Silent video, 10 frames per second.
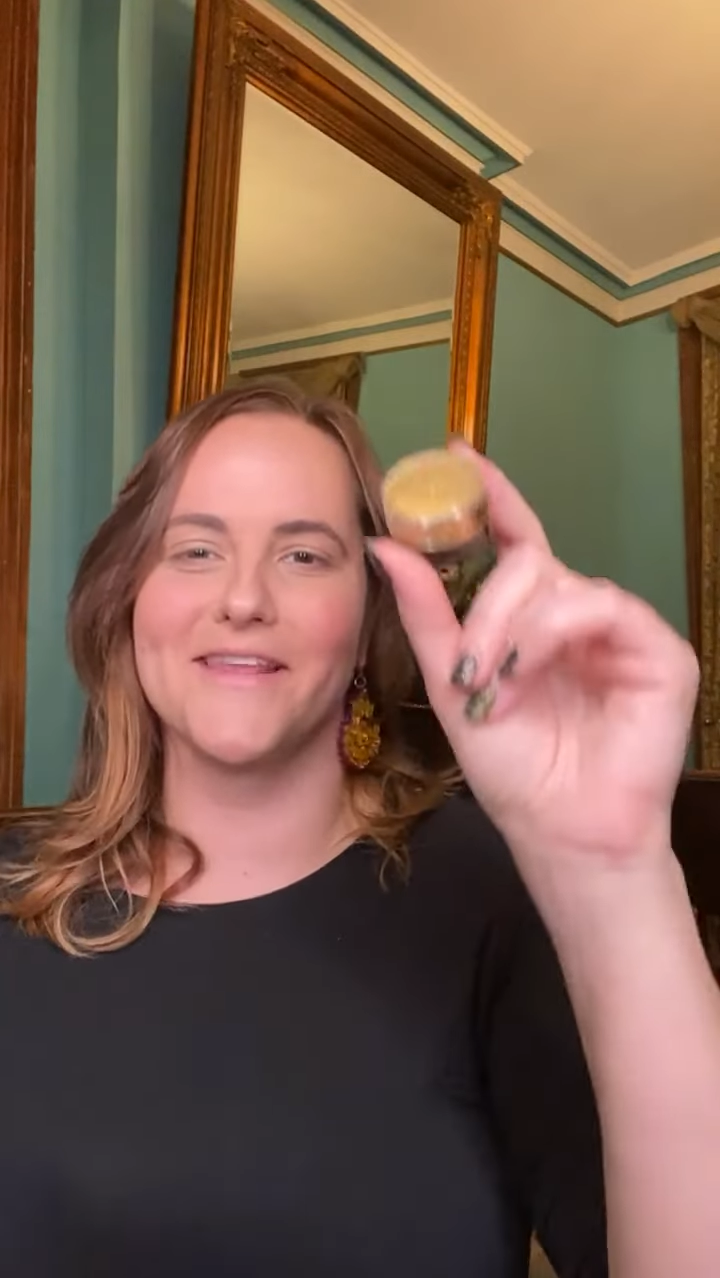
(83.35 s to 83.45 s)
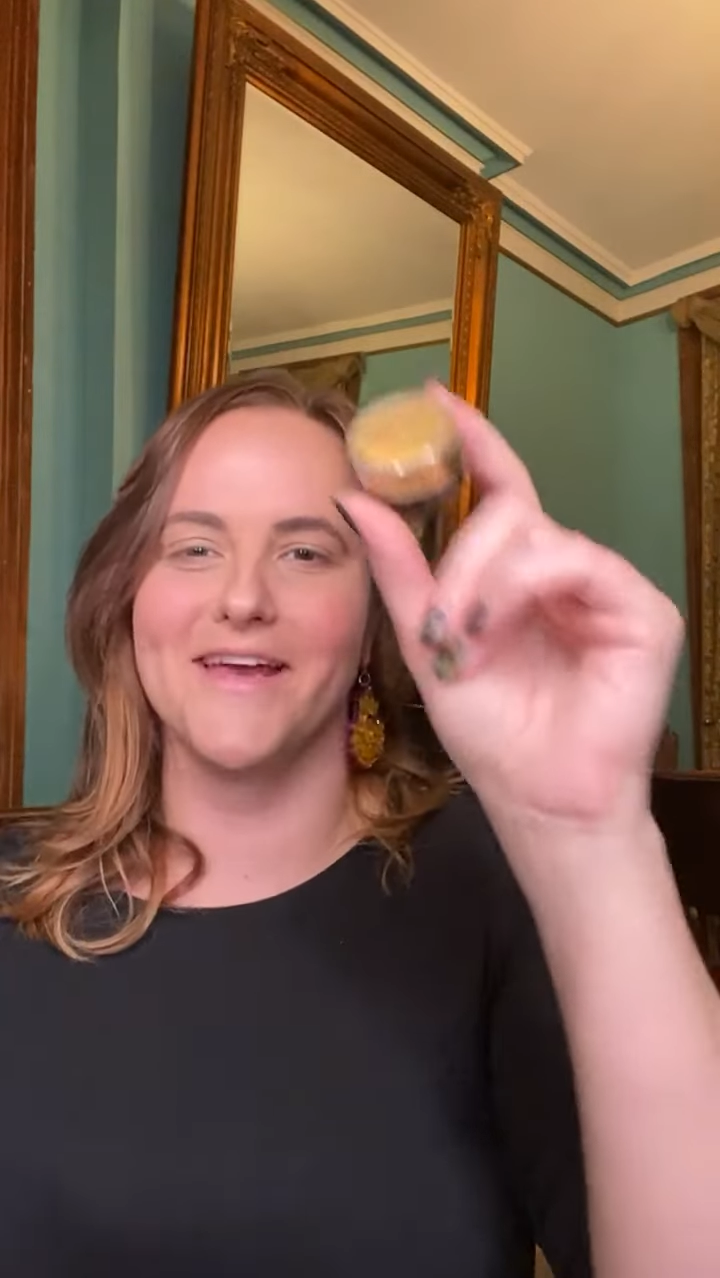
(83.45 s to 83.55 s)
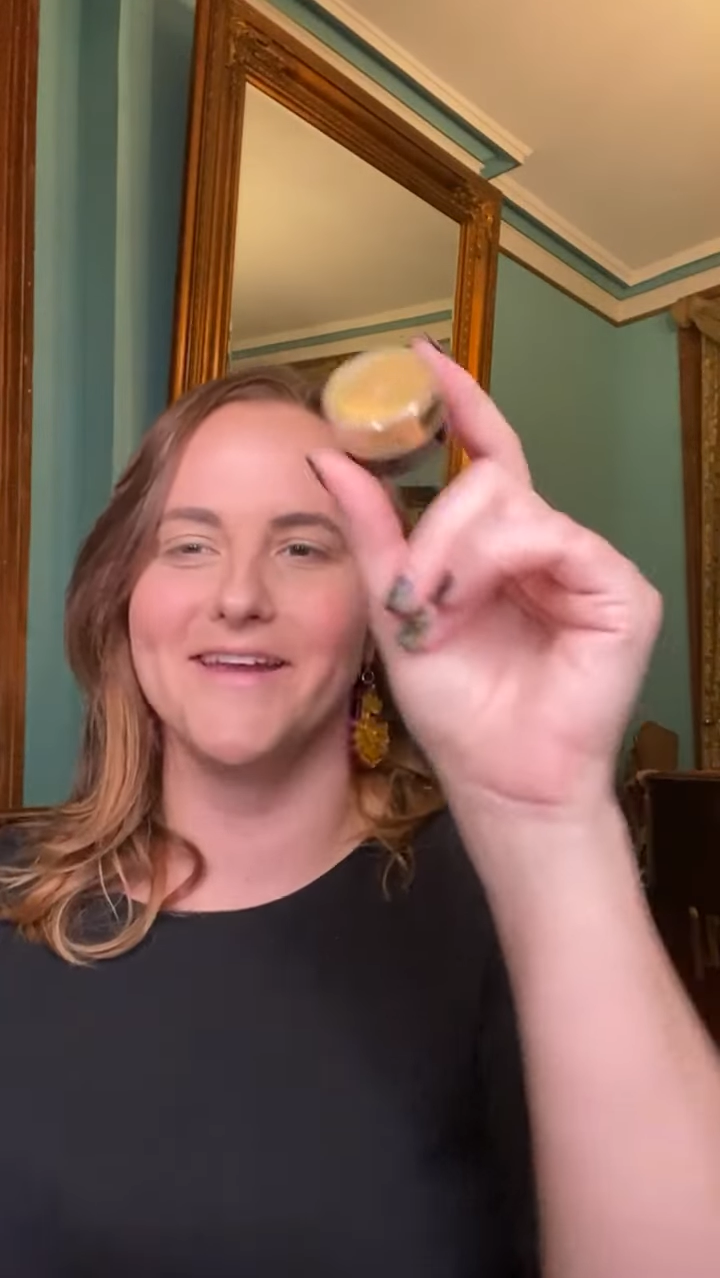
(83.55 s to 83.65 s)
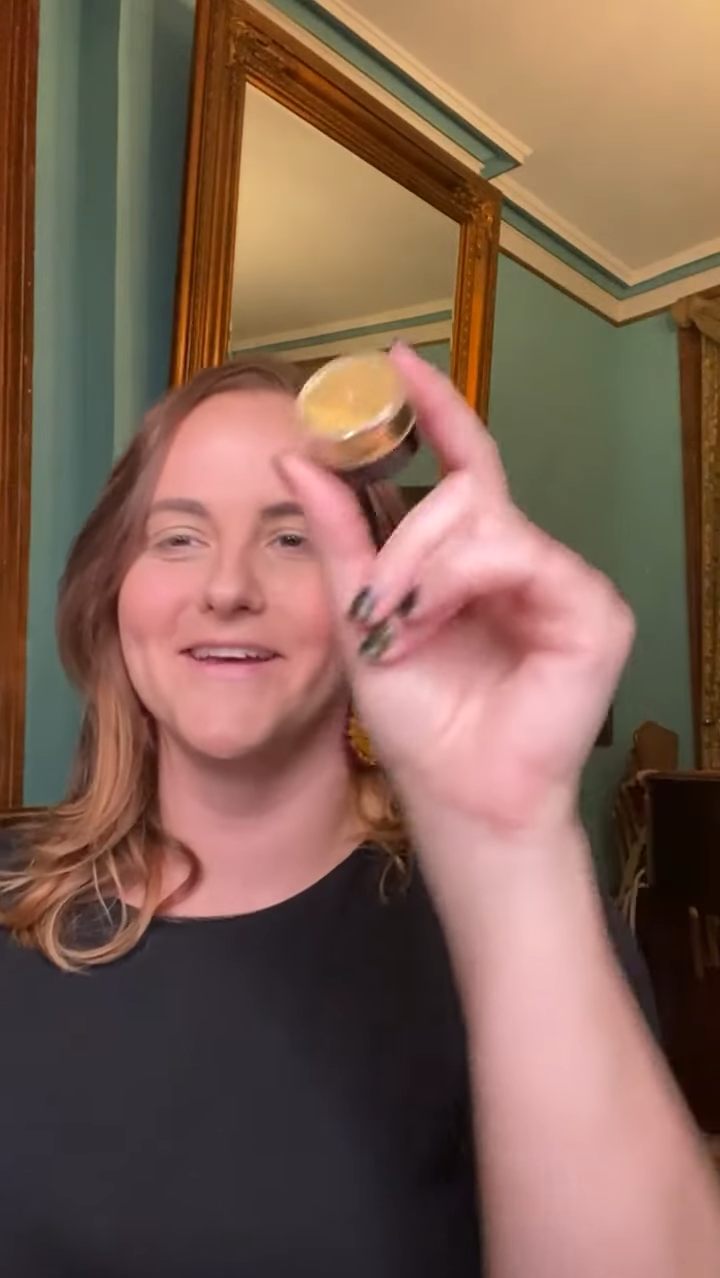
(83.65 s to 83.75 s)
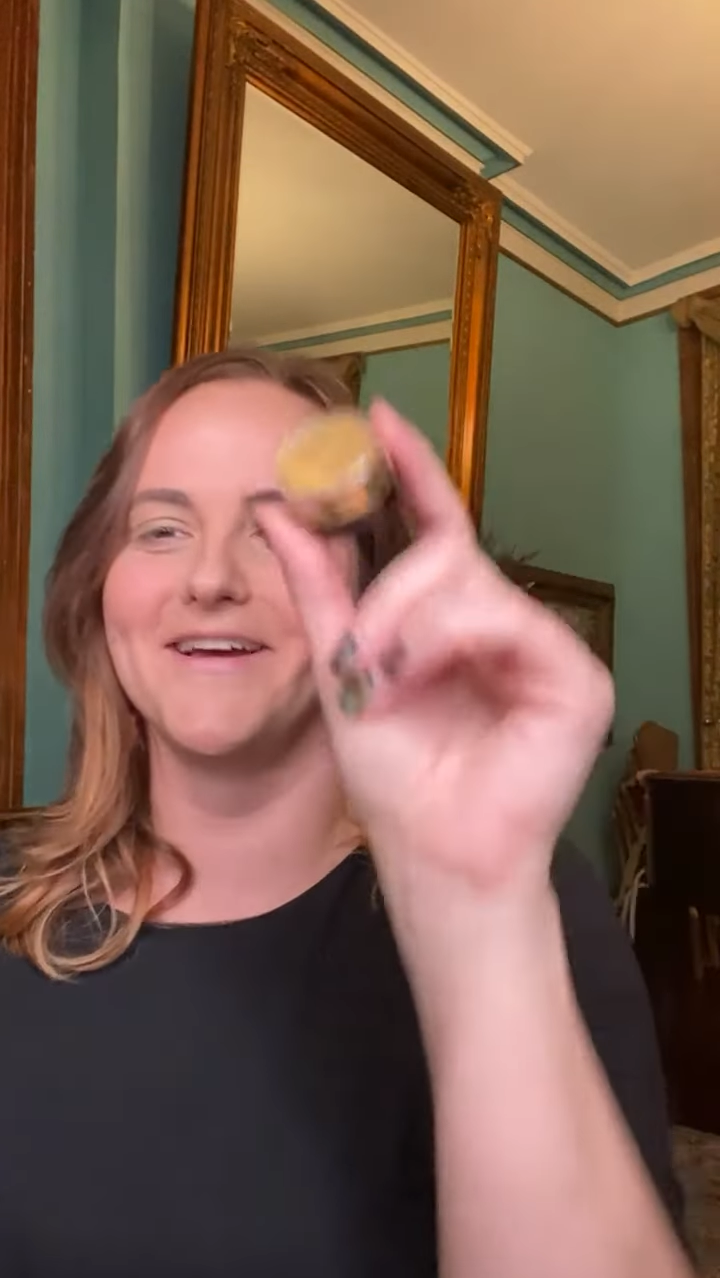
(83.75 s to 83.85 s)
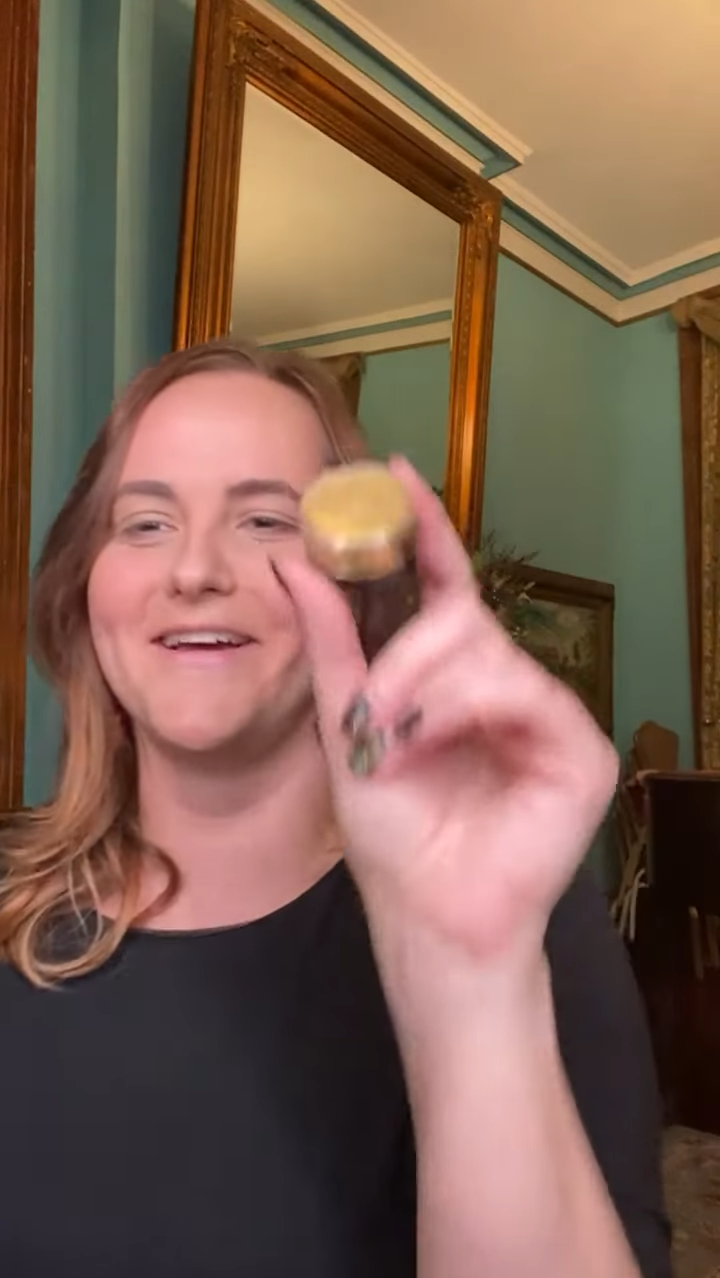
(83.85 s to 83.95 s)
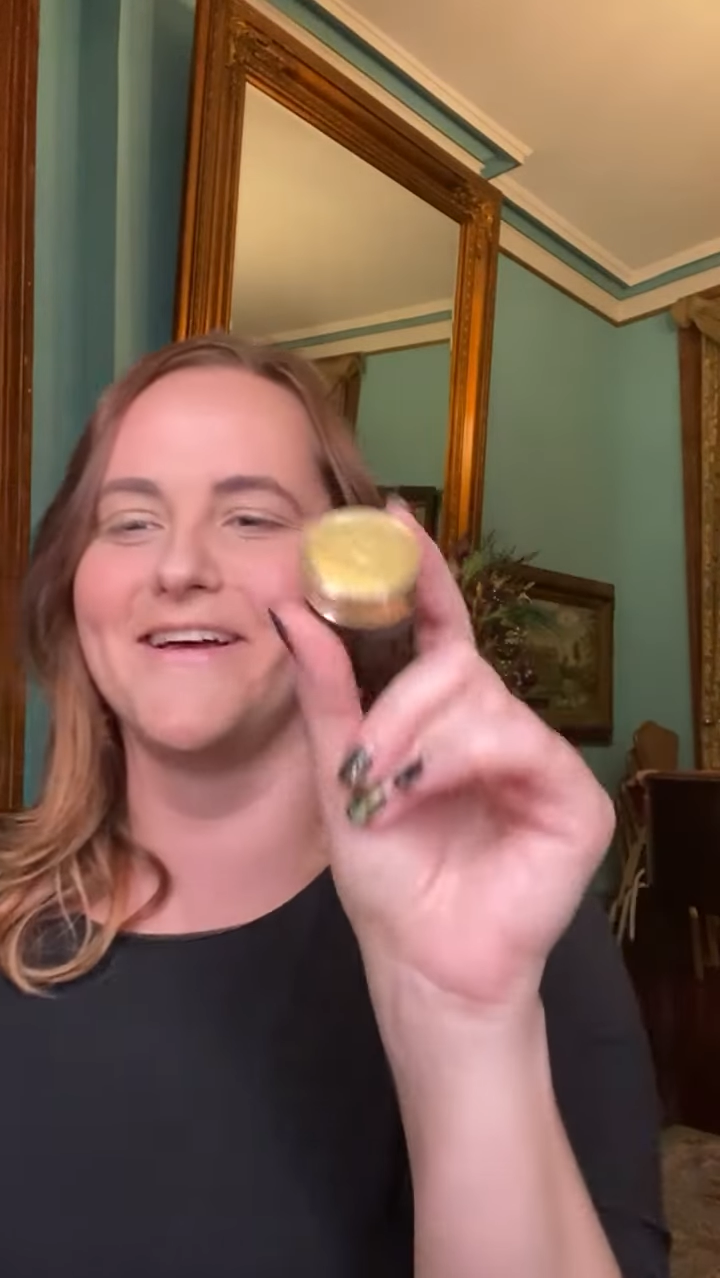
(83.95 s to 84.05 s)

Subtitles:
then.